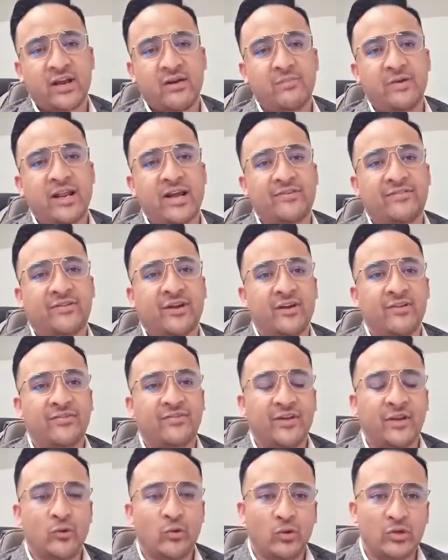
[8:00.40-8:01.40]
government has done is
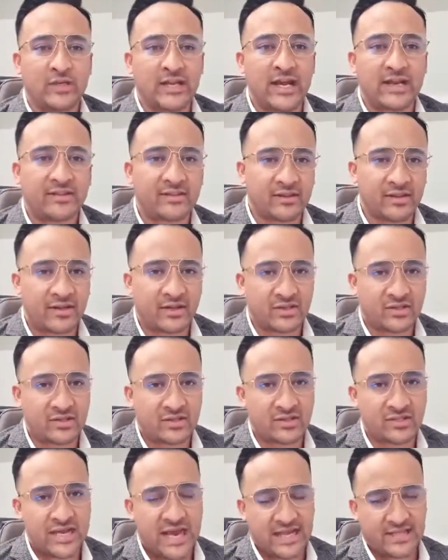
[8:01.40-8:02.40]
they looked at the
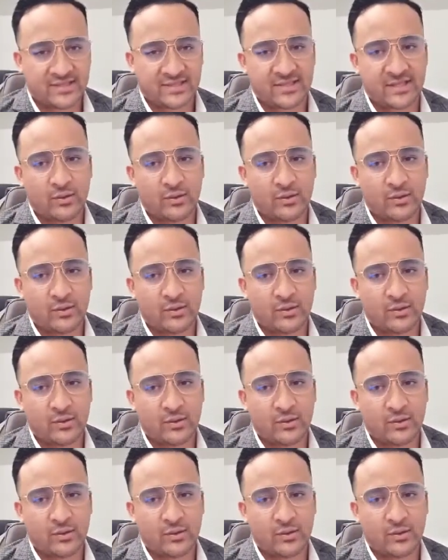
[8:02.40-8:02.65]
stats,